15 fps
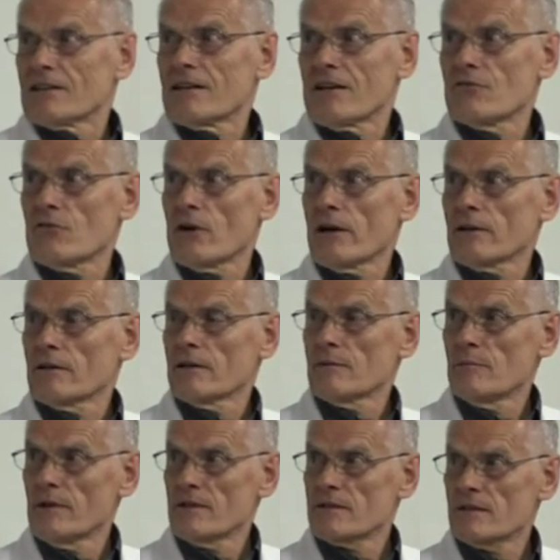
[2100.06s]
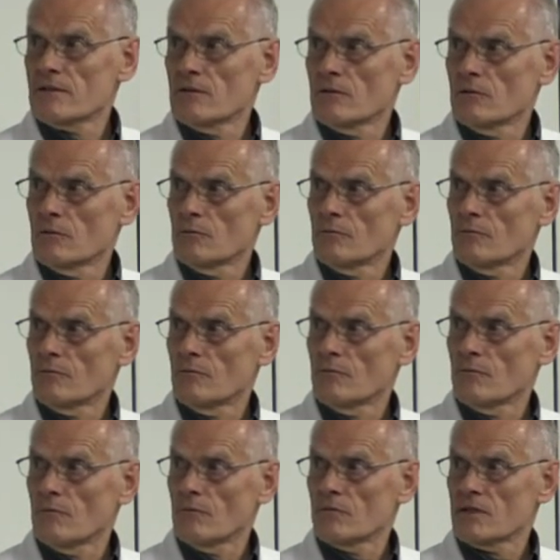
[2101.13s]
Typhoidal. That means that you
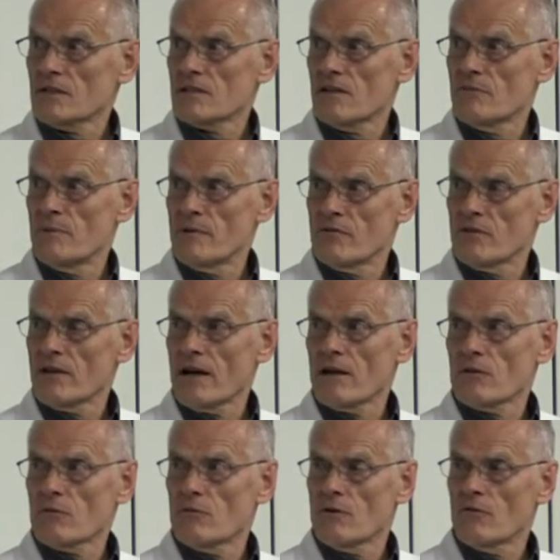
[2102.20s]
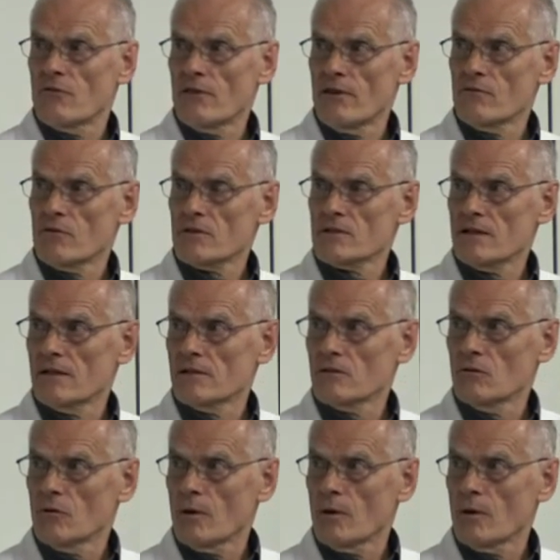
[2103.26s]
just have people with high fevers and no